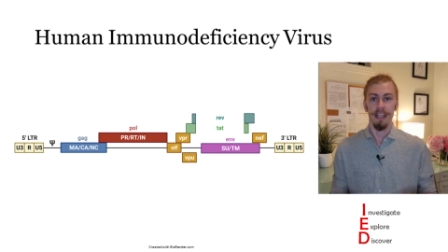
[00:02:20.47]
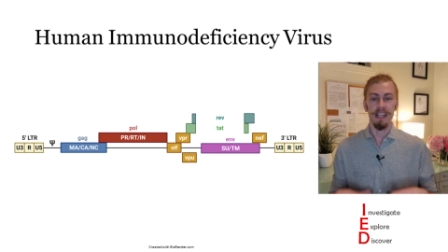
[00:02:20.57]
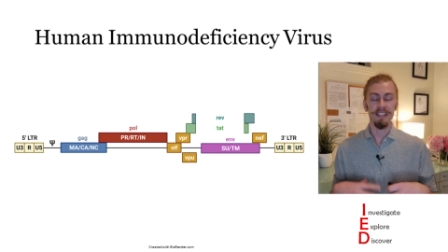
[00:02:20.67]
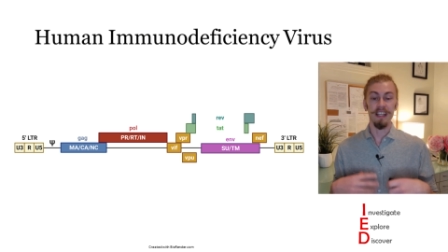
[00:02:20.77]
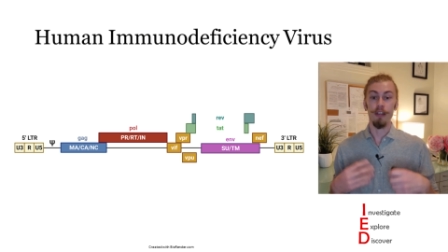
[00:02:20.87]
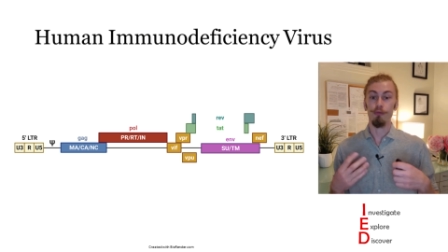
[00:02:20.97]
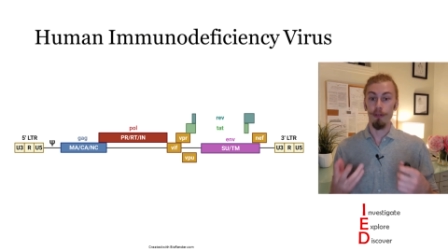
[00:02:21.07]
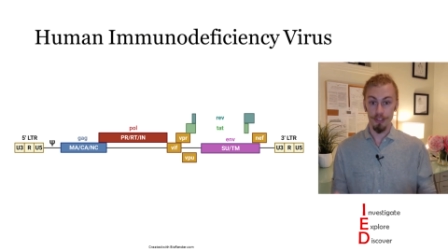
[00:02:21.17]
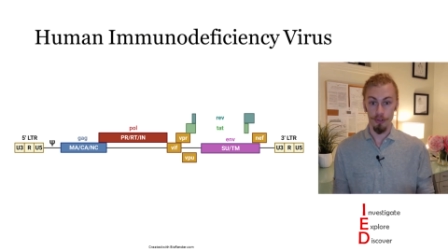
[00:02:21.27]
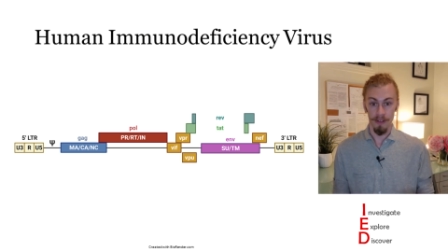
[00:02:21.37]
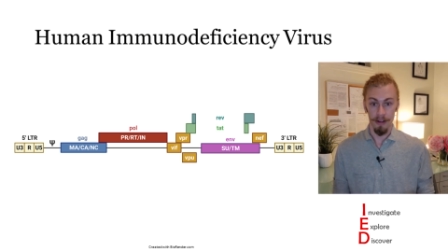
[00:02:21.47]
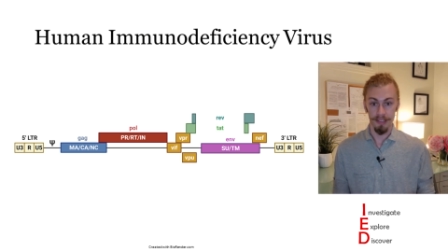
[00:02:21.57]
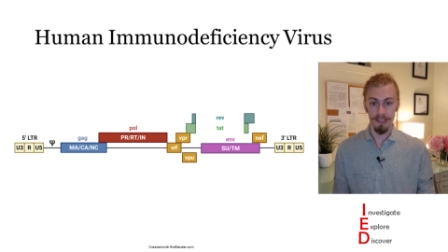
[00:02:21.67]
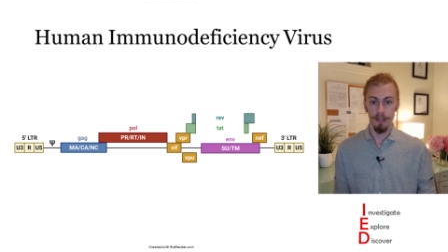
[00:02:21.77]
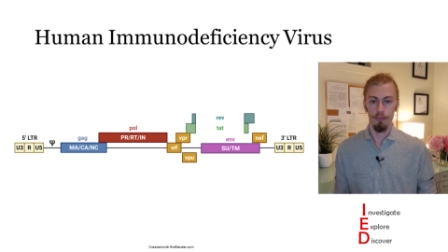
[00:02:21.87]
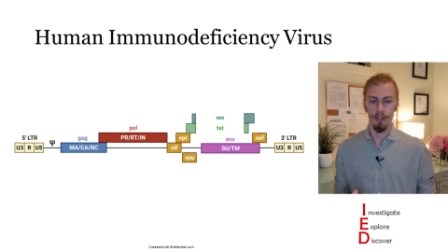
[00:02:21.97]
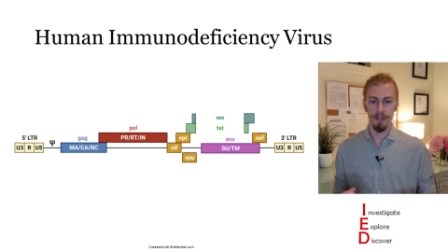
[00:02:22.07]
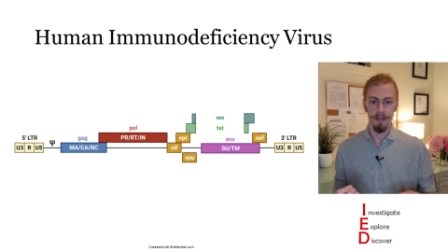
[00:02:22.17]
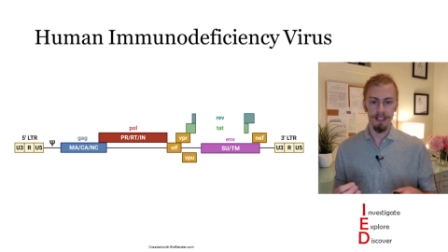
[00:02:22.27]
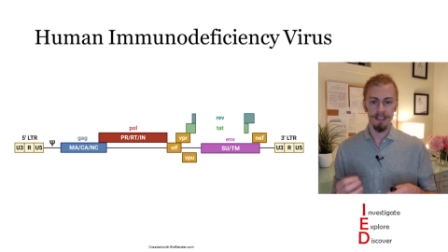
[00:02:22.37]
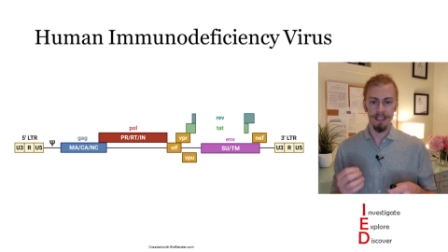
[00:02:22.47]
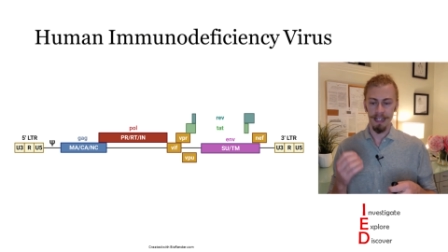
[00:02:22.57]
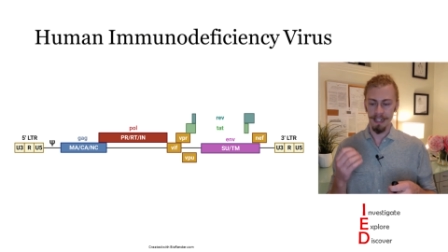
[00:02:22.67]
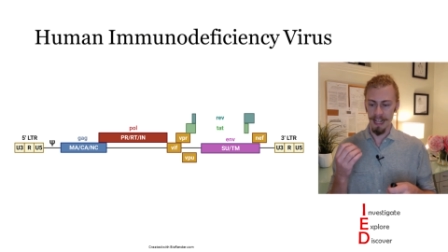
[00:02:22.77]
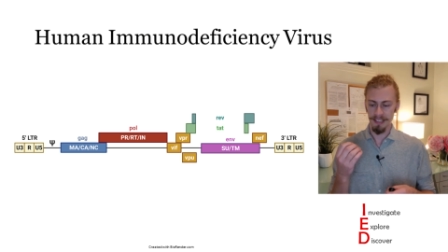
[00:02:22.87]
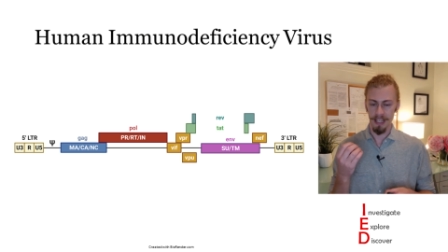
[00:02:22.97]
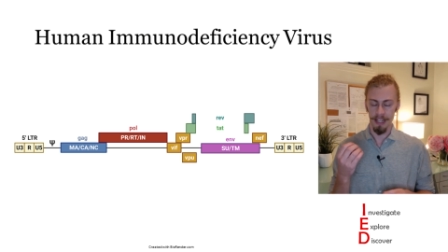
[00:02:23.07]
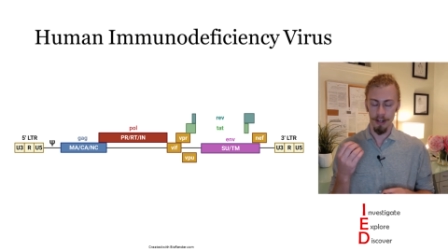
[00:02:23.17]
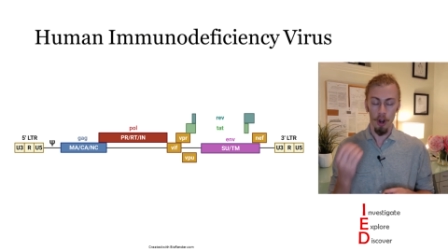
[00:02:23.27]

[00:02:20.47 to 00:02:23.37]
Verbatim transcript: is a retrovirus, which means that it has an